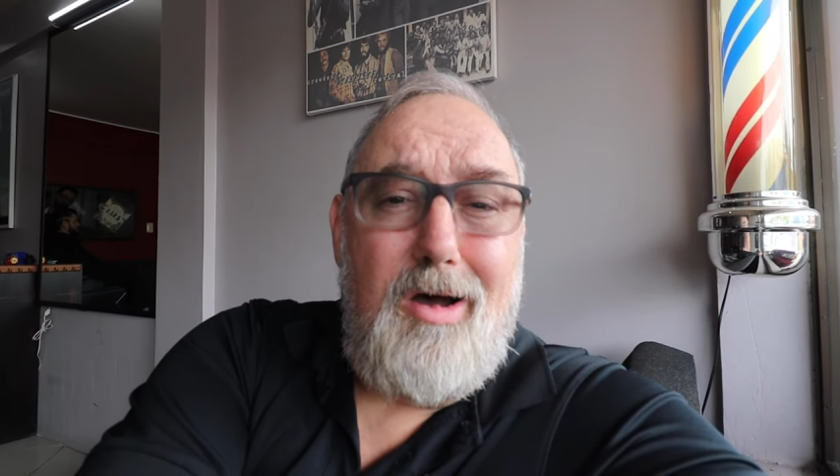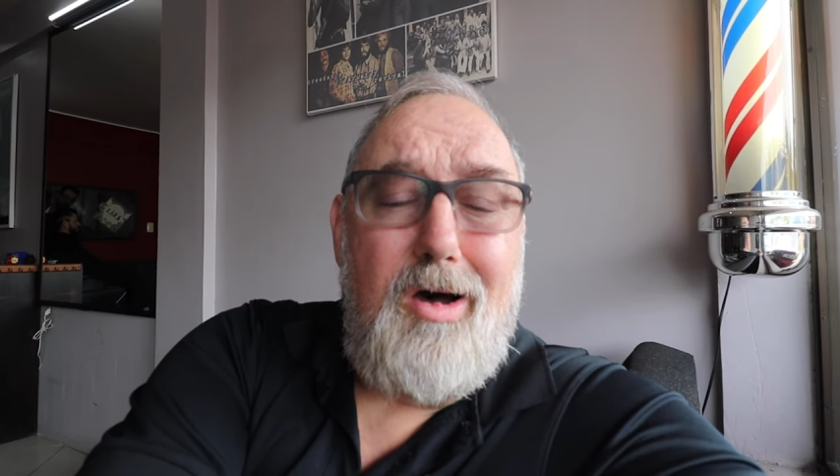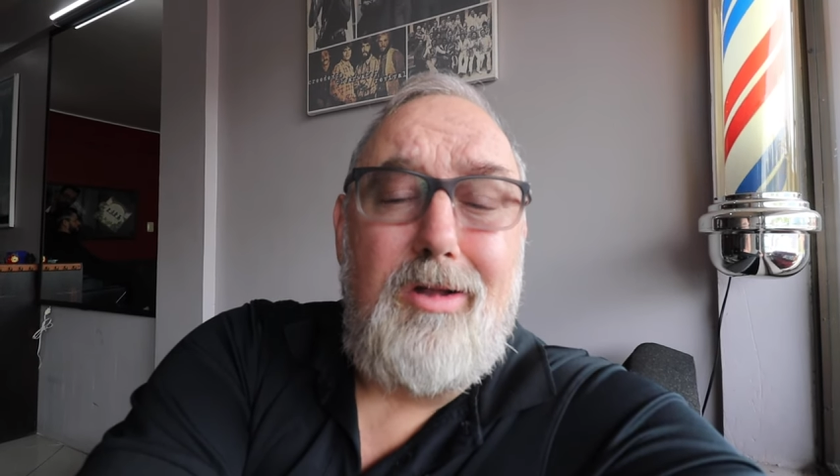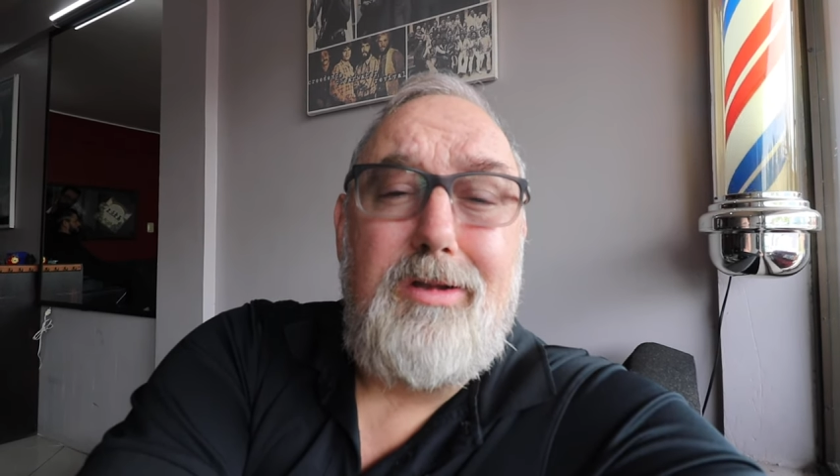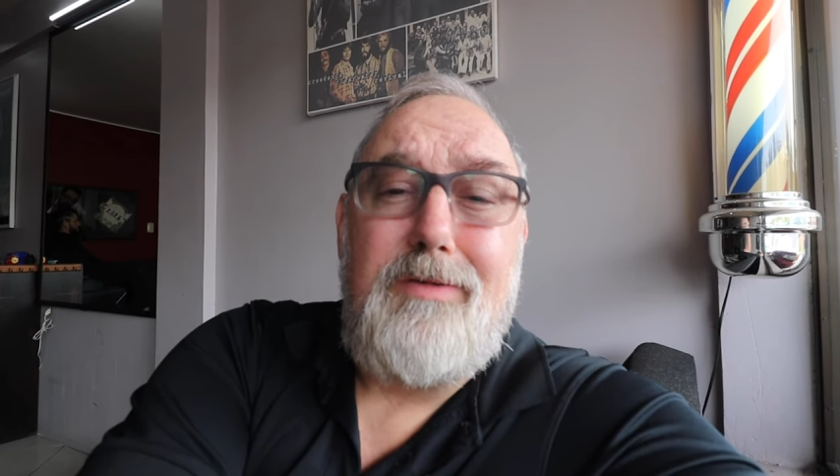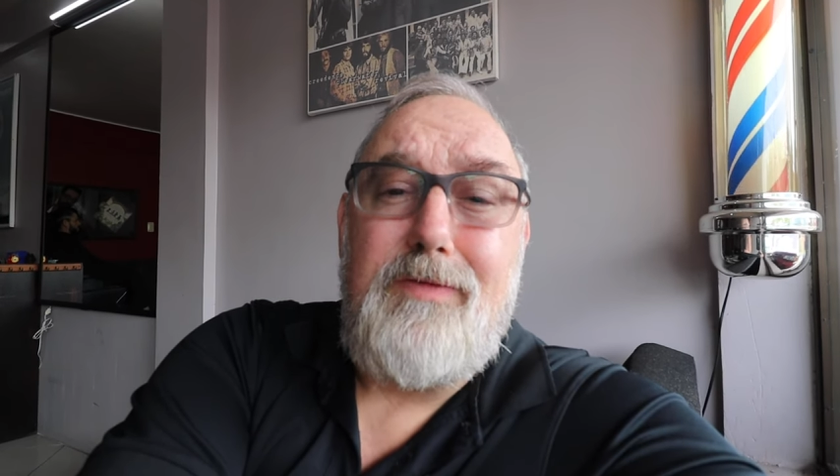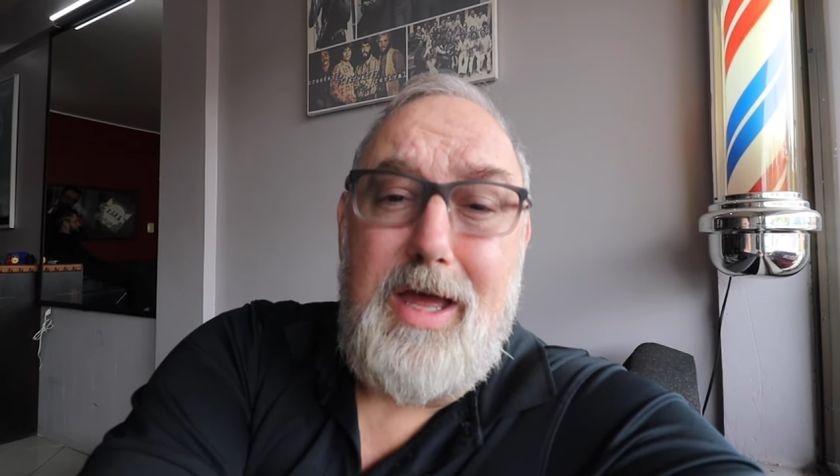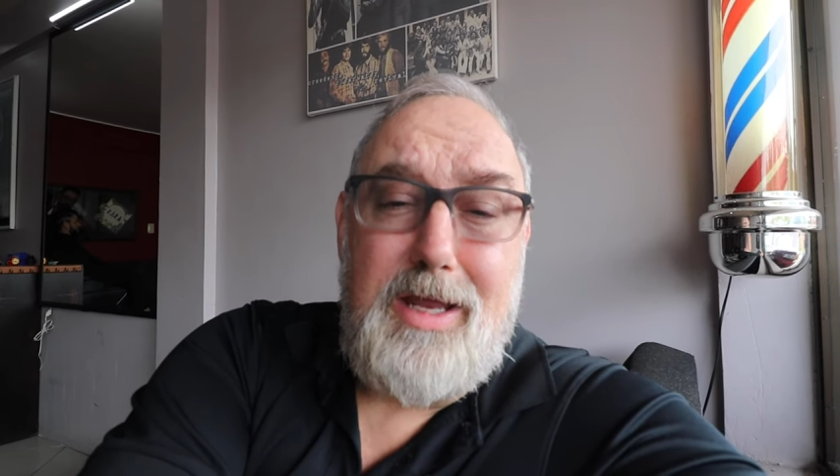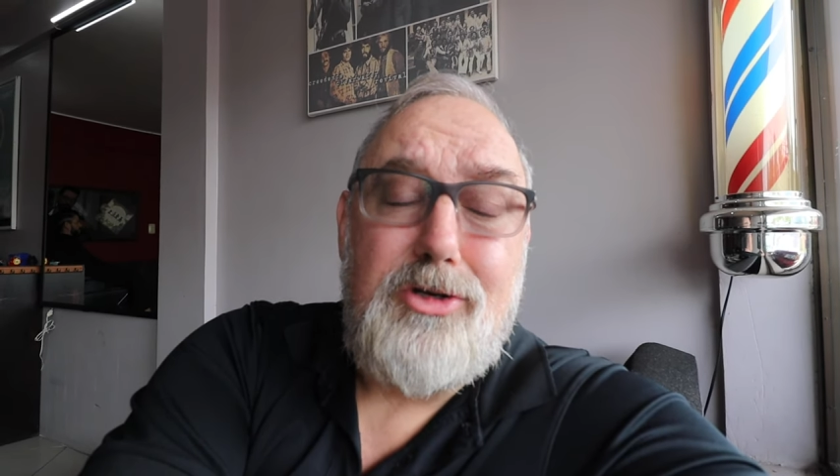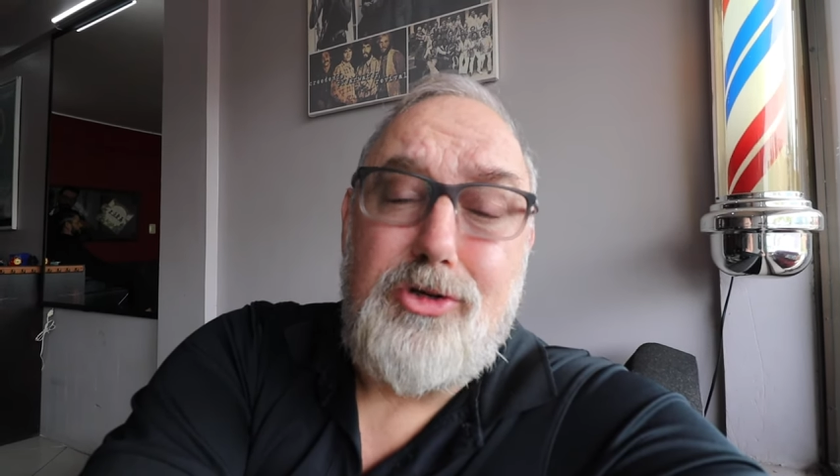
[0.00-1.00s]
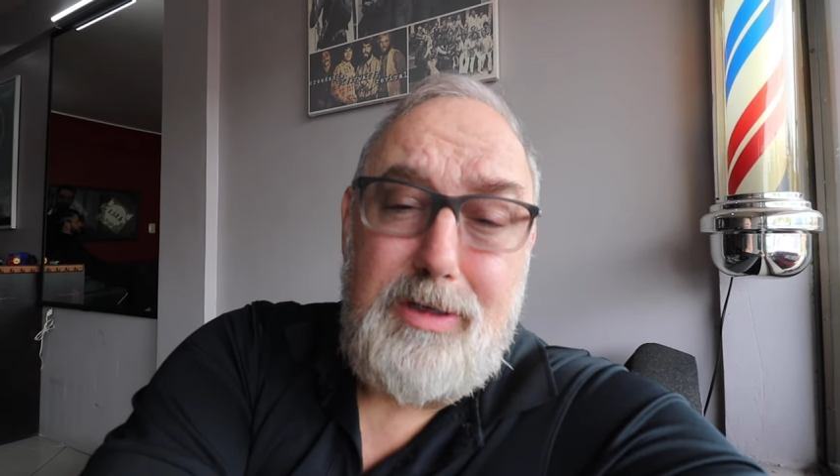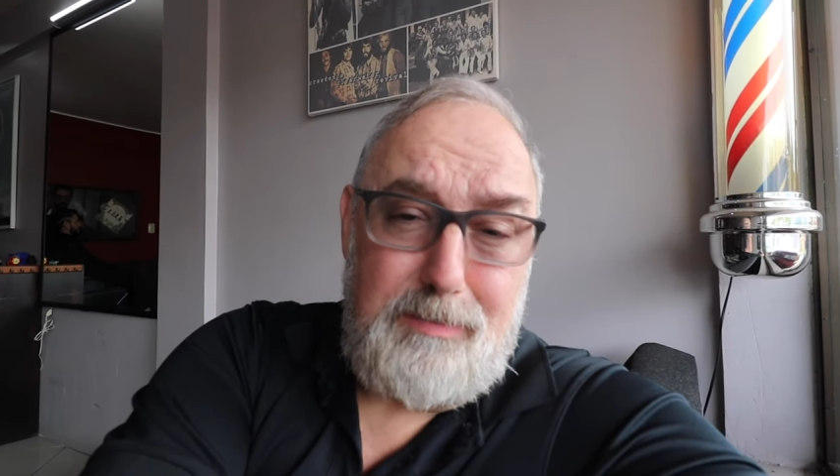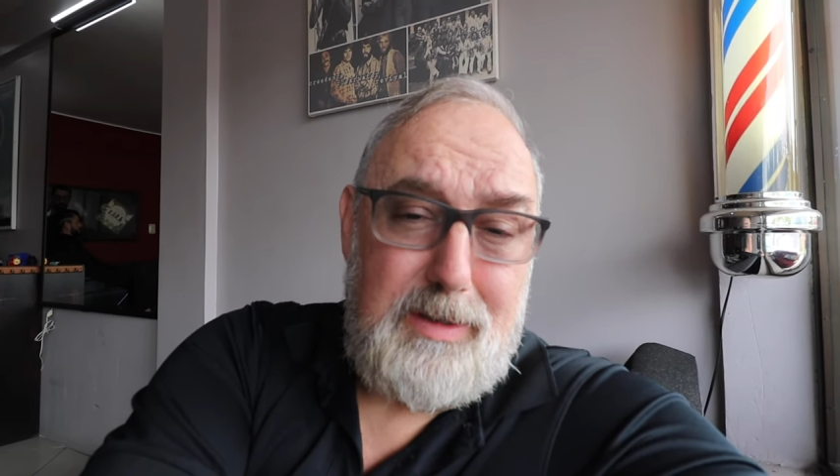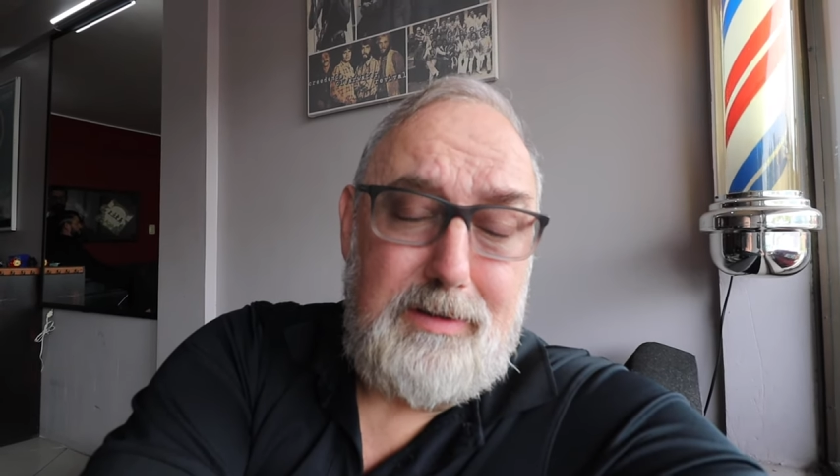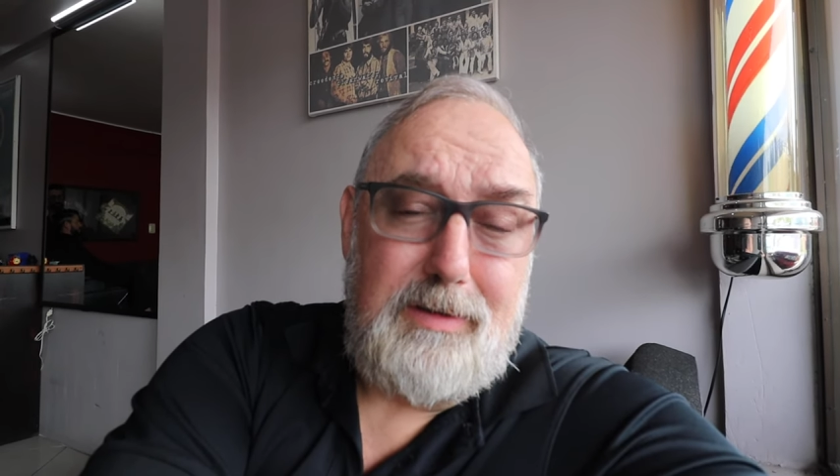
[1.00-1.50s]
All of that
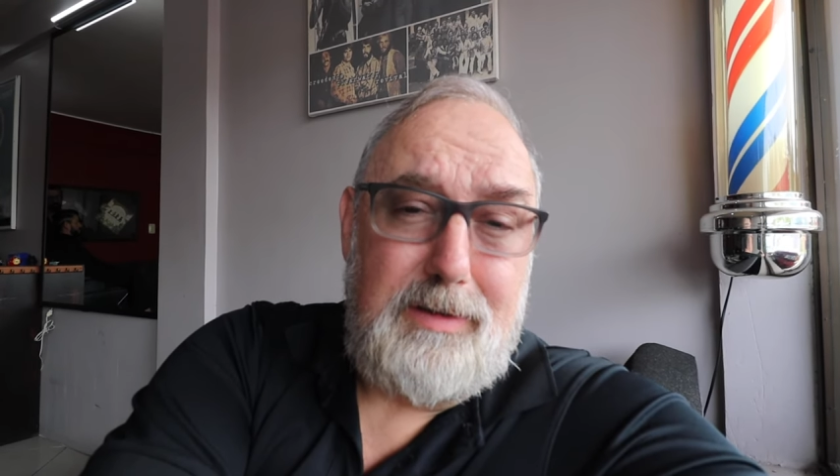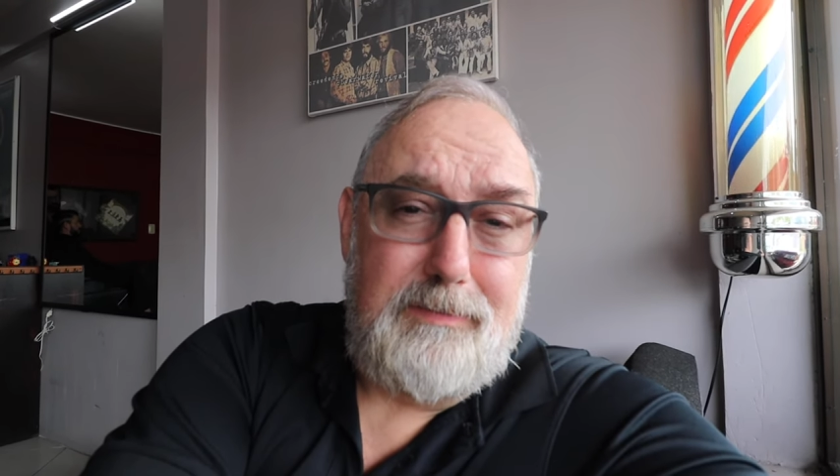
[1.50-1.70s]
treatment